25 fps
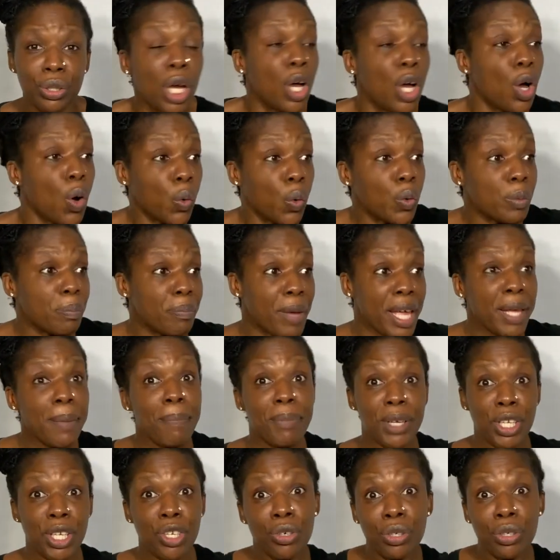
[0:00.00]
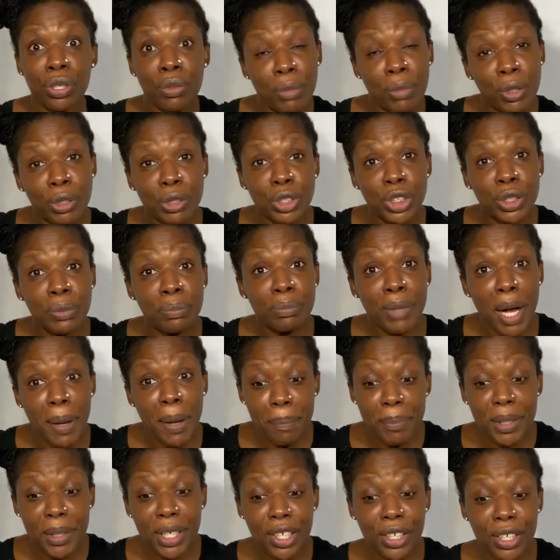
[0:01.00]
Or maybe your emotion might
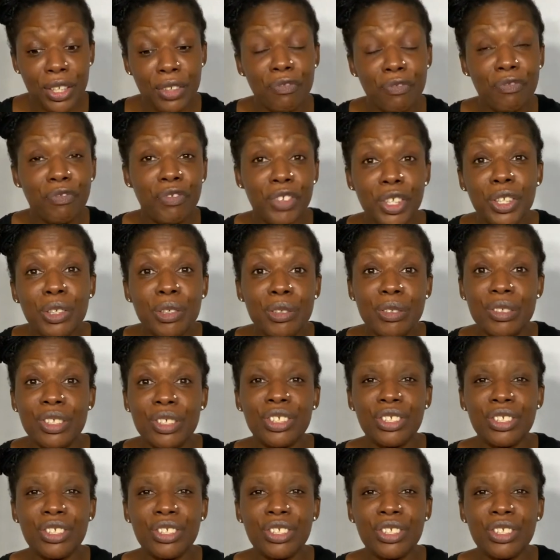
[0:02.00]
be confused.